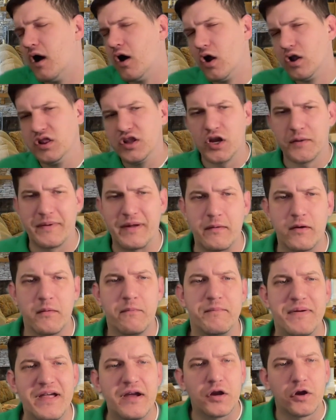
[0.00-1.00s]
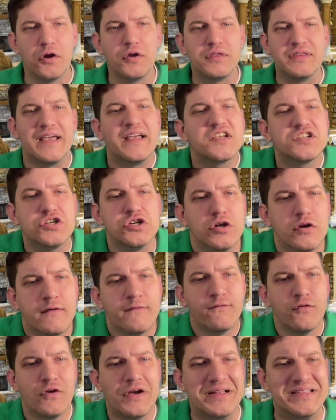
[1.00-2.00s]
or a little bit bigger, thanks to your
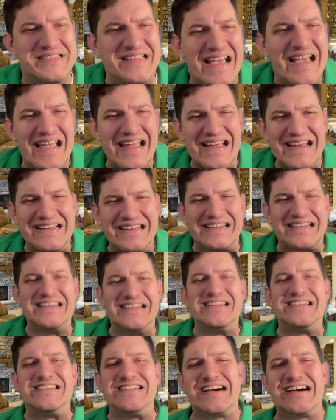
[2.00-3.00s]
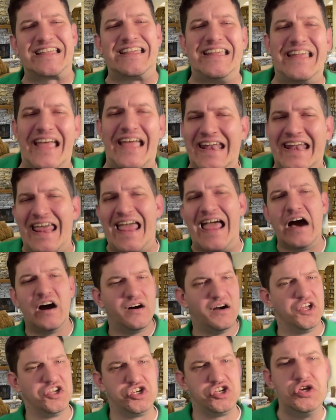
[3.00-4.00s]
friends in Kentucky and
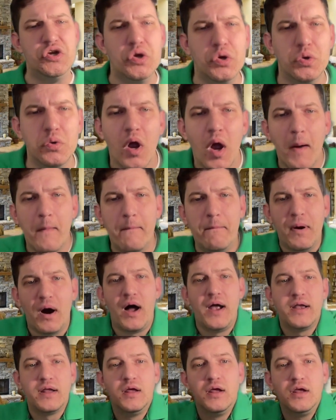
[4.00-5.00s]
LSU, but